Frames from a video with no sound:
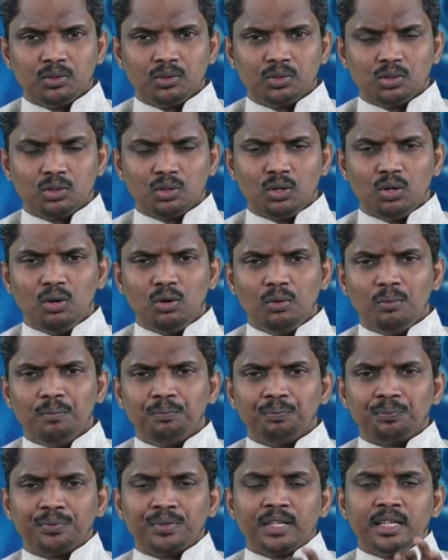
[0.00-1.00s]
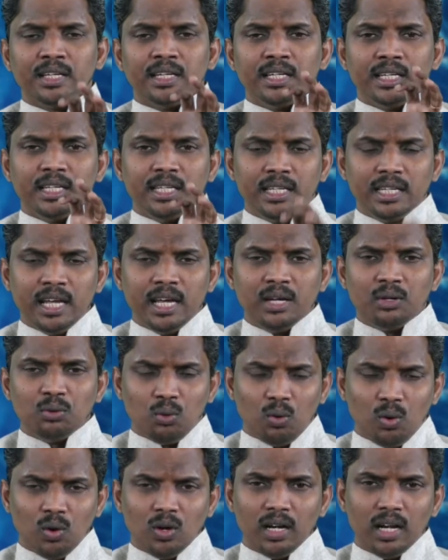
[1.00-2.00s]
So in an
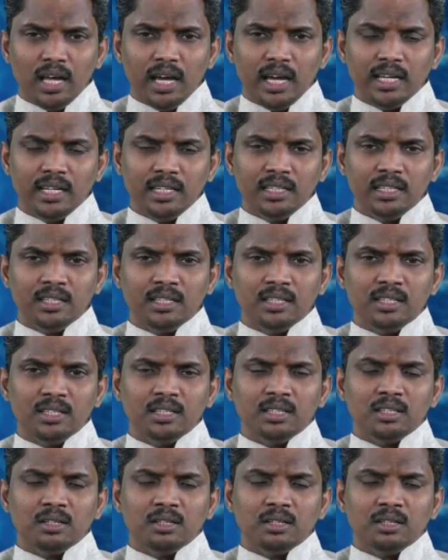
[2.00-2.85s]
online